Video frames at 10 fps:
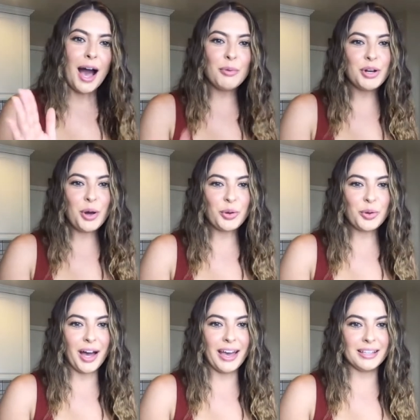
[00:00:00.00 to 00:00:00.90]
I want to know
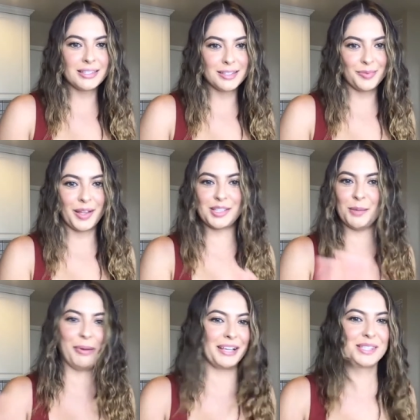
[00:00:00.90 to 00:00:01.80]
you guys. That's the
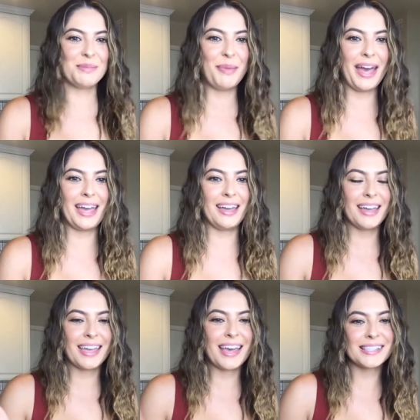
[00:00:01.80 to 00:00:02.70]
biggest debate.
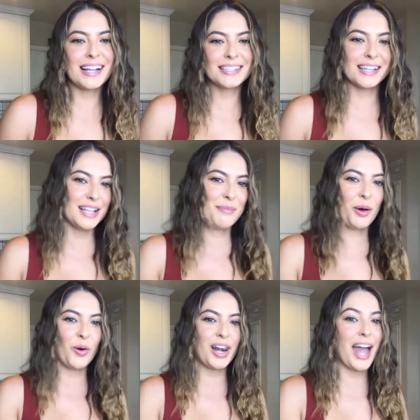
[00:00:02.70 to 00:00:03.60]
¿Qué salsa es la
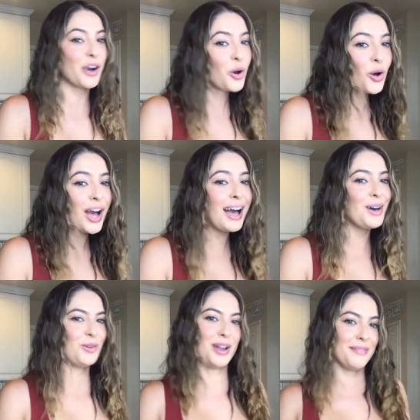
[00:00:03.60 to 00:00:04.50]
mejor, la
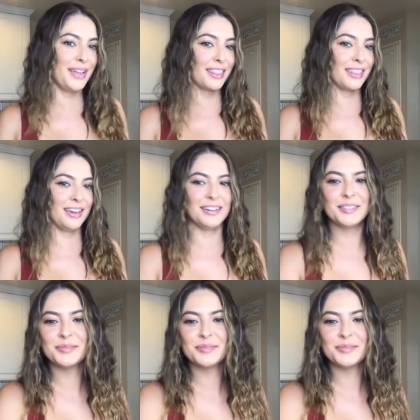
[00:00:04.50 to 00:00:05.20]
roja o la verde?